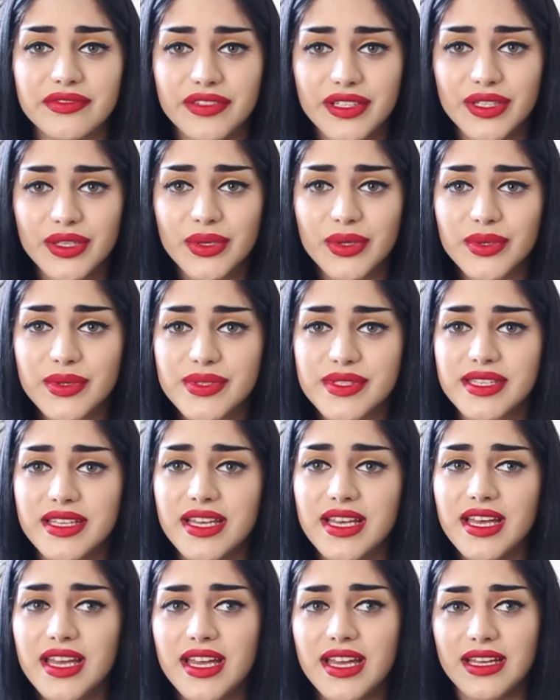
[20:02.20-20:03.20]
videos
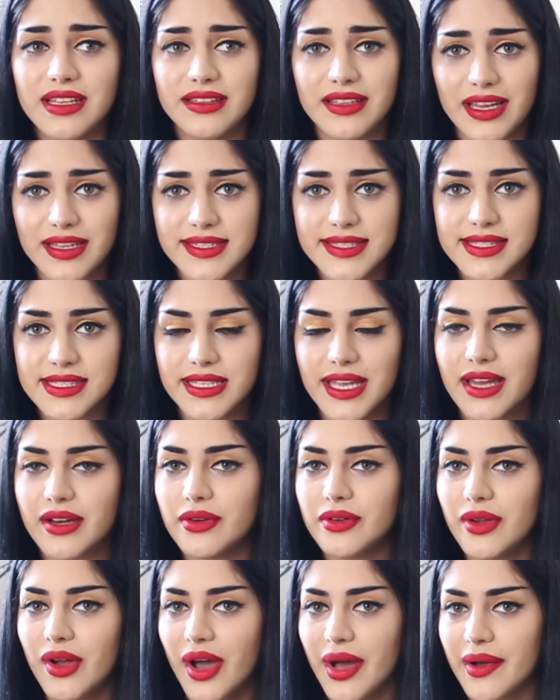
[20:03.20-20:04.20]
nicely. I
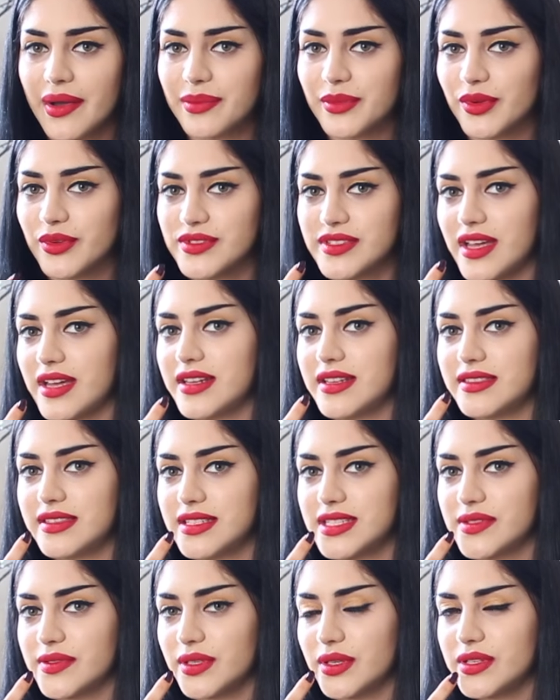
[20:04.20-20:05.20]
don't know how I'm going to edit
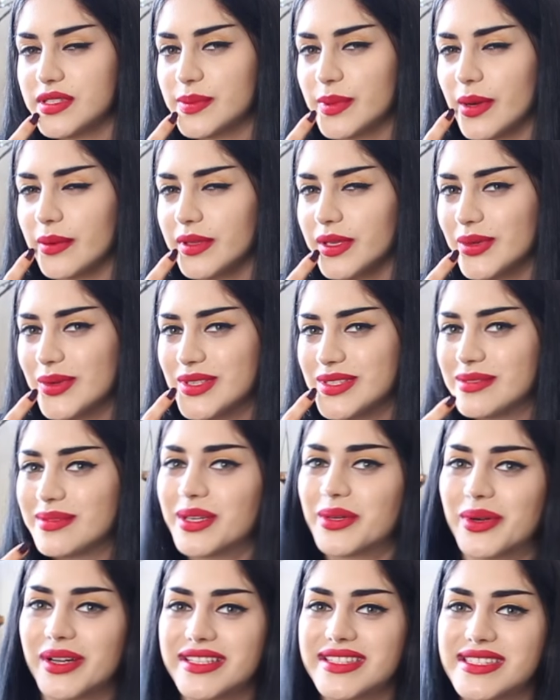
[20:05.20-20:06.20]
this video. It's probably going to
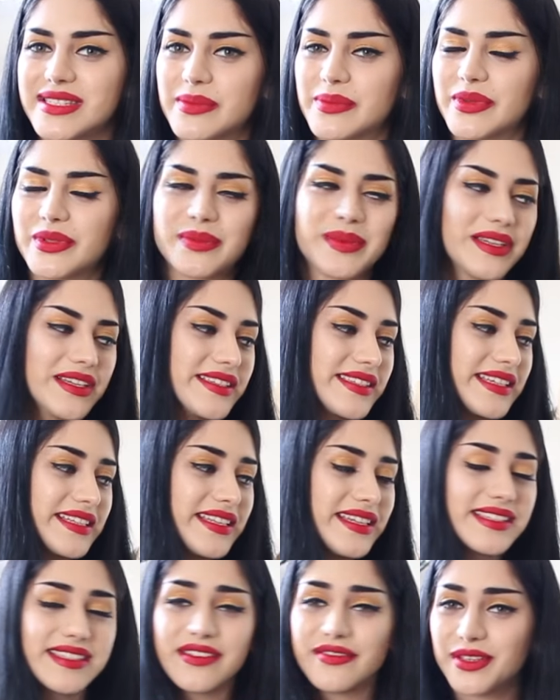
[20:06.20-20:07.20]
be quite simple because it
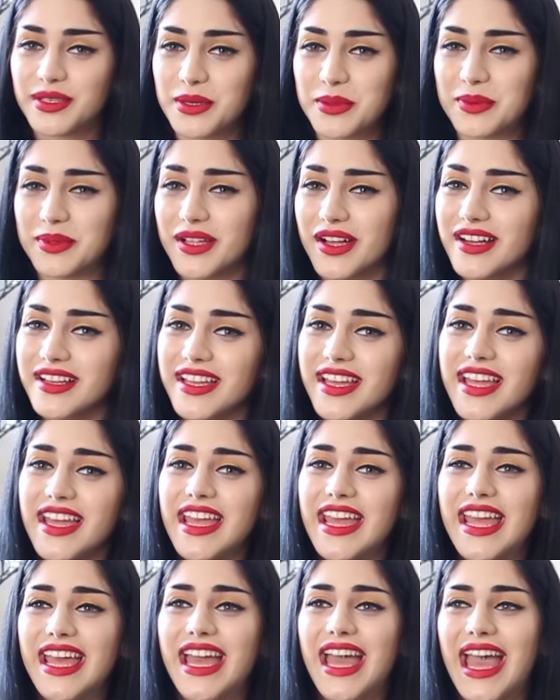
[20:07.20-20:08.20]
is a video blog,
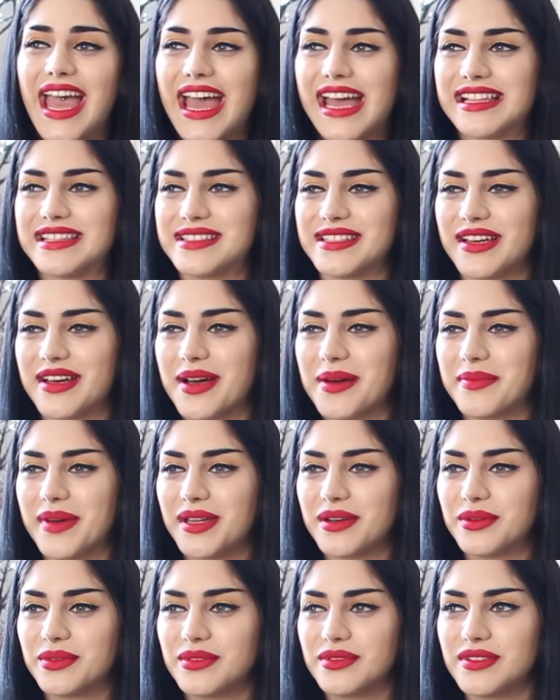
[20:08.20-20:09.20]
and um,
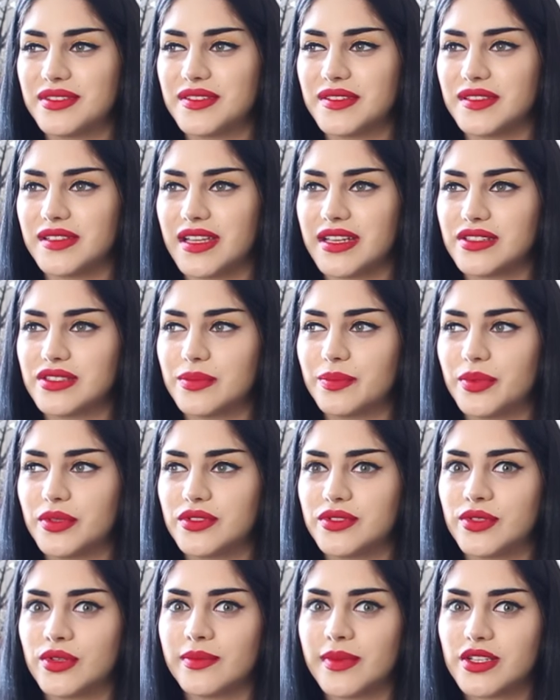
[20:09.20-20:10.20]
I don't like to
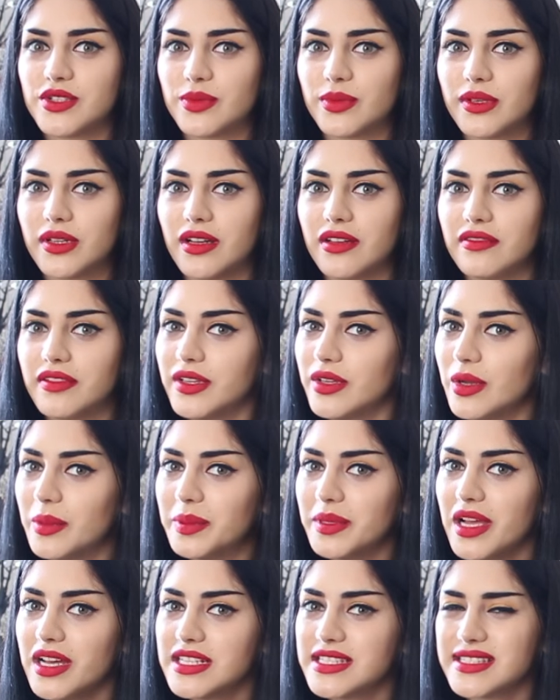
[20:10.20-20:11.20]
put too much work on video
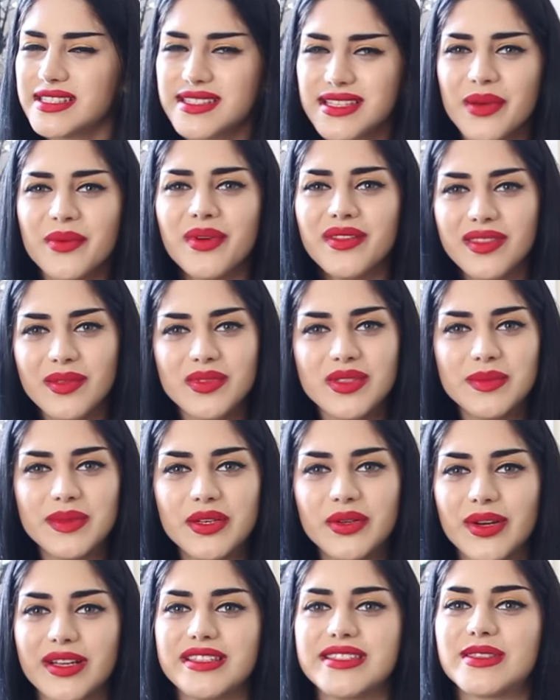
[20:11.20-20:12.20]
blogs because I want them to
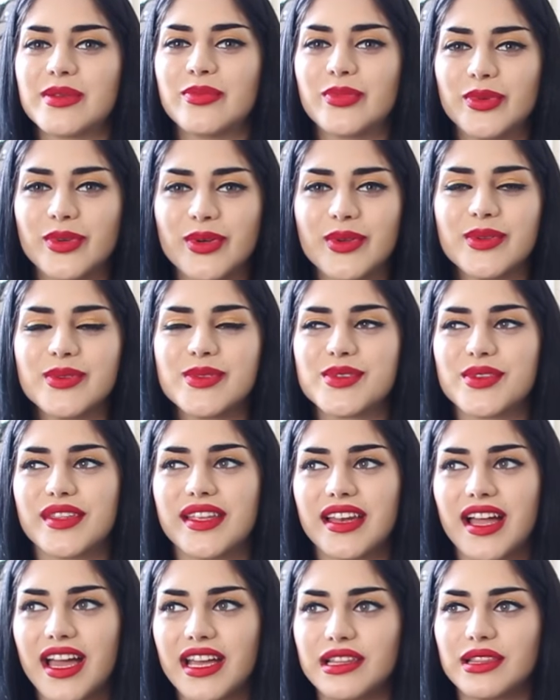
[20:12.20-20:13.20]
be quite simple so
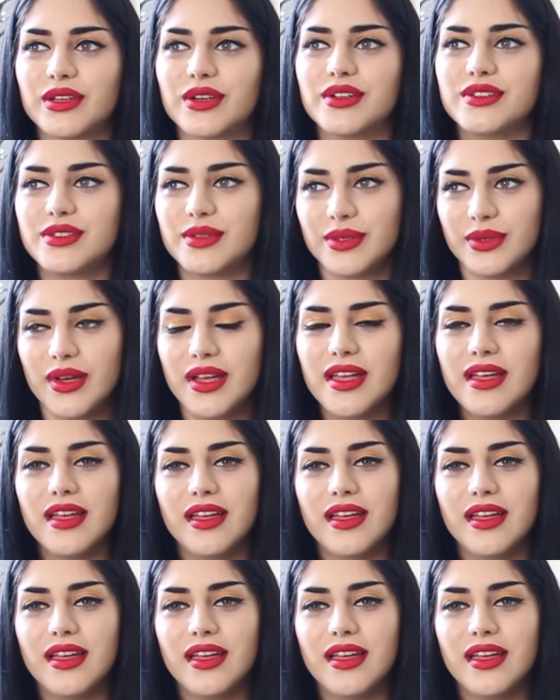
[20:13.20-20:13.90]
that I learn to,